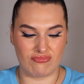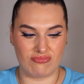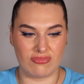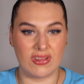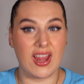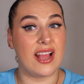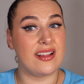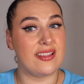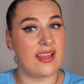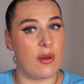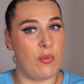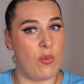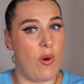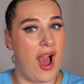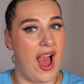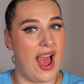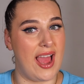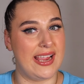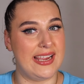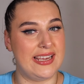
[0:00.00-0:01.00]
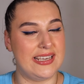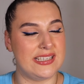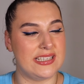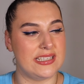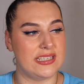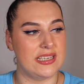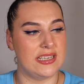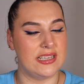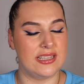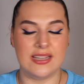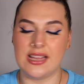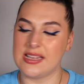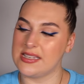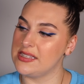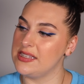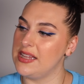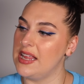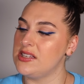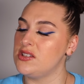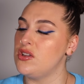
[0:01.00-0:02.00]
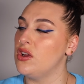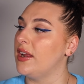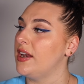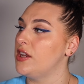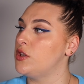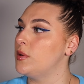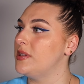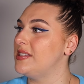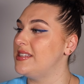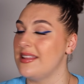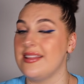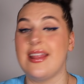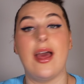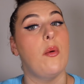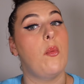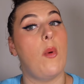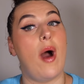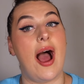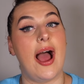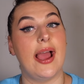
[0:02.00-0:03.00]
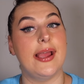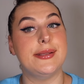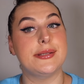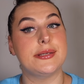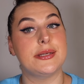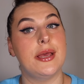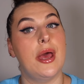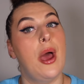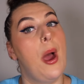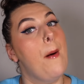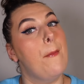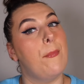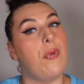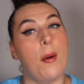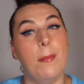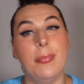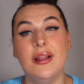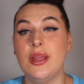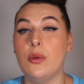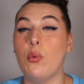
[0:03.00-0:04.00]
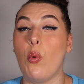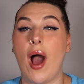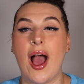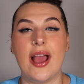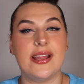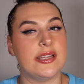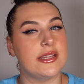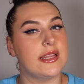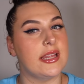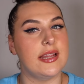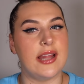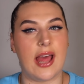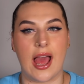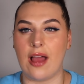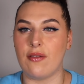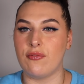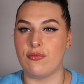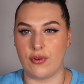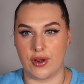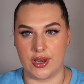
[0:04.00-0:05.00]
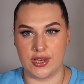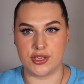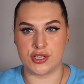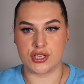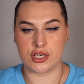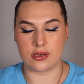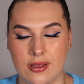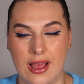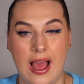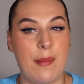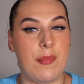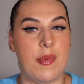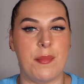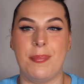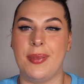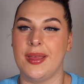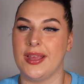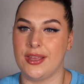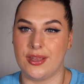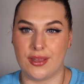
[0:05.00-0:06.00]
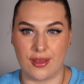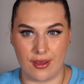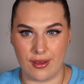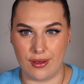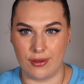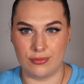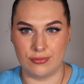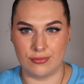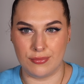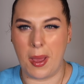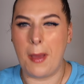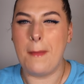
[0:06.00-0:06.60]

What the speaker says: Like, they're wide. Let's not get it twisted. They're wide. Probably wider than the average. I'm a big girl,